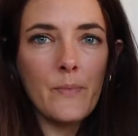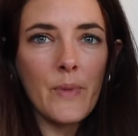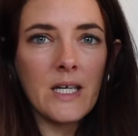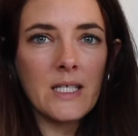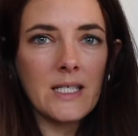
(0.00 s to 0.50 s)

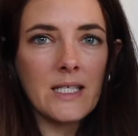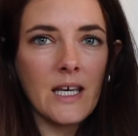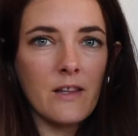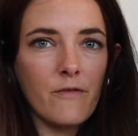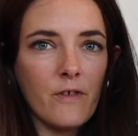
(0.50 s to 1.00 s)
buttons
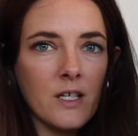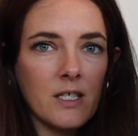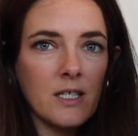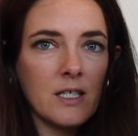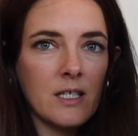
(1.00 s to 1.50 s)
down the
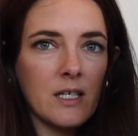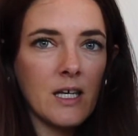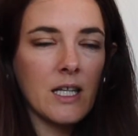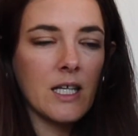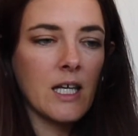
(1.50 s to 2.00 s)
front
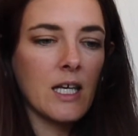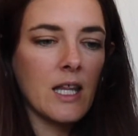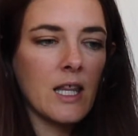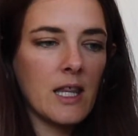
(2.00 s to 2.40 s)
and then